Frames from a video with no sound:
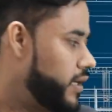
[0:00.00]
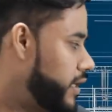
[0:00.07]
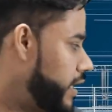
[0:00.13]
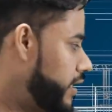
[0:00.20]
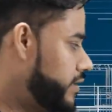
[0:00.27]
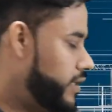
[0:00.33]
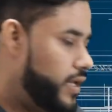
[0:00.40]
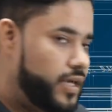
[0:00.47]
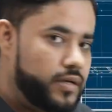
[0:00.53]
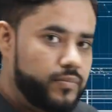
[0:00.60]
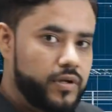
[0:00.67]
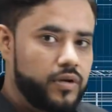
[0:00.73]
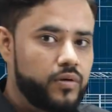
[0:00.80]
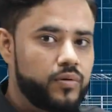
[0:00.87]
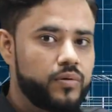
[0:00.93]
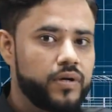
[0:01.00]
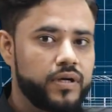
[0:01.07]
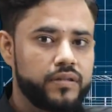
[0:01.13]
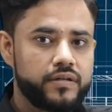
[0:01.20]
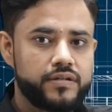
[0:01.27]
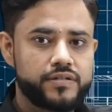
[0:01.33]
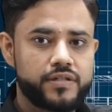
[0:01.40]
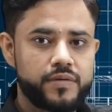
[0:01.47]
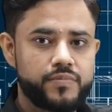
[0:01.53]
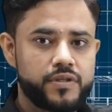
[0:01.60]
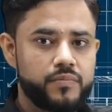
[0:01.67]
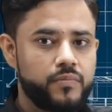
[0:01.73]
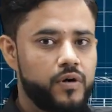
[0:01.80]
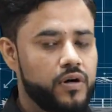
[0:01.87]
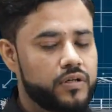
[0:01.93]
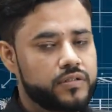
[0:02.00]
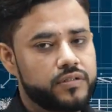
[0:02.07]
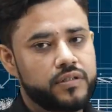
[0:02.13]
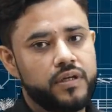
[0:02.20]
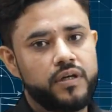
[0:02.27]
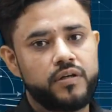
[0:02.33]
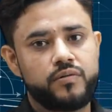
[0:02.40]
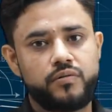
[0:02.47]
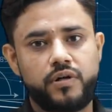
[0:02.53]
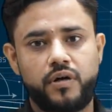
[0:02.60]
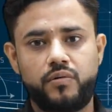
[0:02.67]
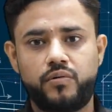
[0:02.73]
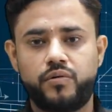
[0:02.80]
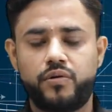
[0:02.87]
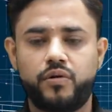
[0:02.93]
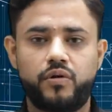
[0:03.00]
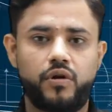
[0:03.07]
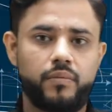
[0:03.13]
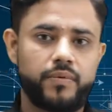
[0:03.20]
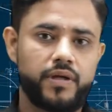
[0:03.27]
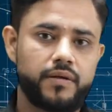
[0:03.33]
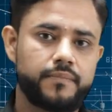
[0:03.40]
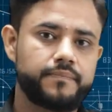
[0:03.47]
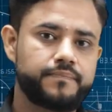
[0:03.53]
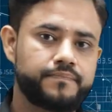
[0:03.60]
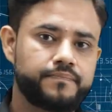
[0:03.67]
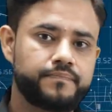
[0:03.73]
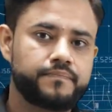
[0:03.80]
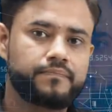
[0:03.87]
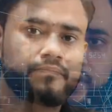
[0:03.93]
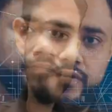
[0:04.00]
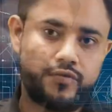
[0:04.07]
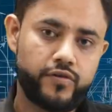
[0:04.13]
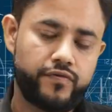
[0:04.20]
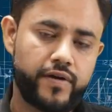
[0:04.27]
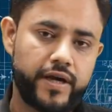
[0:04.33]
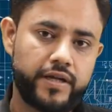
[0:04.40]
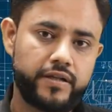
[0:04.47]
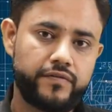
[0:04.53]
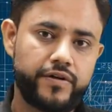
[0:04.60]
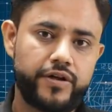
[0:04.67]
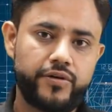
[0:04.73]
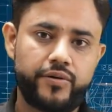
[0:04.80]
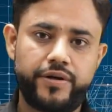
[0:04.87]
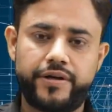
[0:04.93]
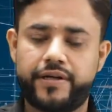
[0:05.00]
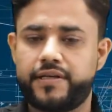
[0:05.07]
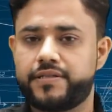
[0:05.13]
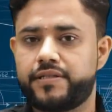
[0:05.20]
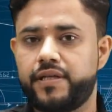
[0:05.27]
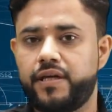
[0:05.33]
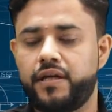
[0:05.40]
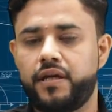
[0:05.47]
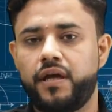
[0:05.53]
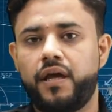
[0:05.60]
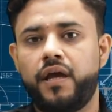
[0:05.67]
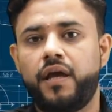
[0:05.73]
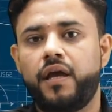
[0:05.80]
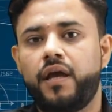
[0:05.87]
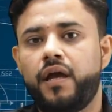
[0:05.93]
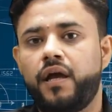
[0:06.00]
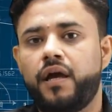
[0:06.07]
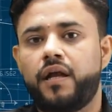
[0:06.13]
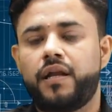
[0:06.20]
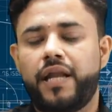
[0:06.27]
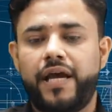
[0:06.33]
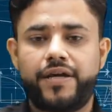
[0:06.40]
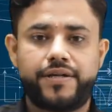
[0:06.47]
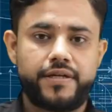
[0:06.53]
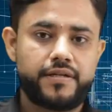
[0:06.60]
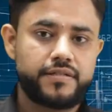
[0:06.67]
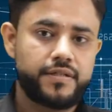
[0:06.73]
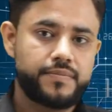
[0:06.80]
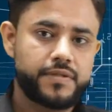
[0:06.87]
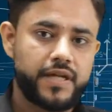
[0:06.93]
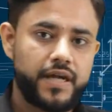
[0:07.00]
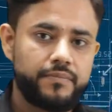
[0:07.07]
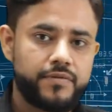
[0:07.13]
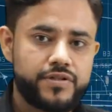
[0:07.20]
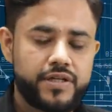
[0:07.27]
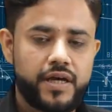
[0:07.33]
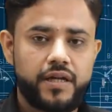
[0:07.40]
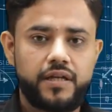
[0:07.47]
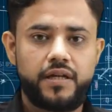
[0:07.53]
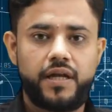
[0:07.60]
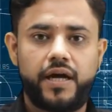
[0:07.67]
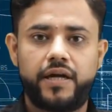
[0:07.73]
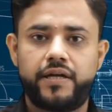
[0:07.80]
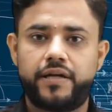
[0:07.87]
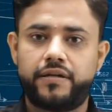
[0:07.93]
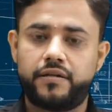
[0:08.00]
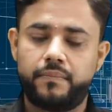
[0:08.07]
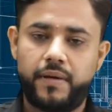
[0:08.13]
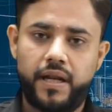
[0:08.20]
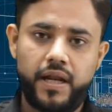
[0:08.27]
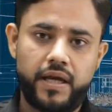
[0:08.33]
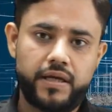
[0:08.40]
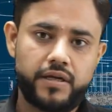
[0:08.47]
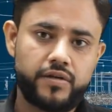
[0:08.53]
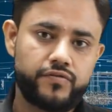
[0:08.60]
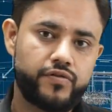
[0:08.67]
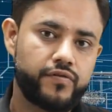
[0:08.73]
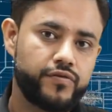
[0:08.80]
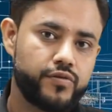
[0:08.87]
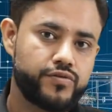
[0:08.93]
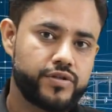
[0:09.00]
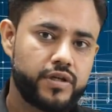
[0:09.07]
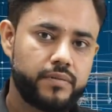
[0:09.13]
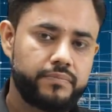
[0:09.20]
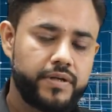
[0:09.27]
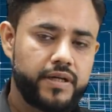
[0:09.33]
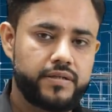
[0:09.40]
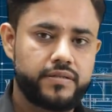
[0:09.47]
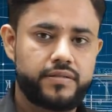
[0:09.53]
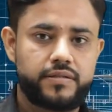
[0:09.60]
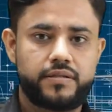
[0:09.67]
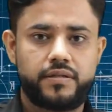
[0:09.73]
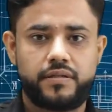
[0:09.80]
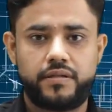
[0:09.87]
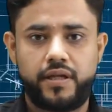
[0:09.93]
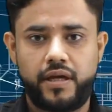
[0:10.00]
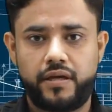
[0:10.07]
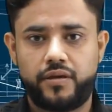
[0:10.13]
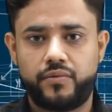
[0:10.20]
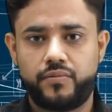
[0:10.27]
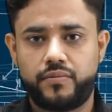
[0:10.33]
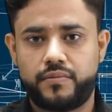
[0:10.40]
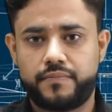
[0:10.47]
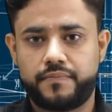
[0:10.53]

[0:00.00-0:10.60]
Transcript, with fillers: click the link below in the description box to download your copy. If you find the video interesting, like, share, subscribe the channel and hit the bell icon for future updates. Thank you.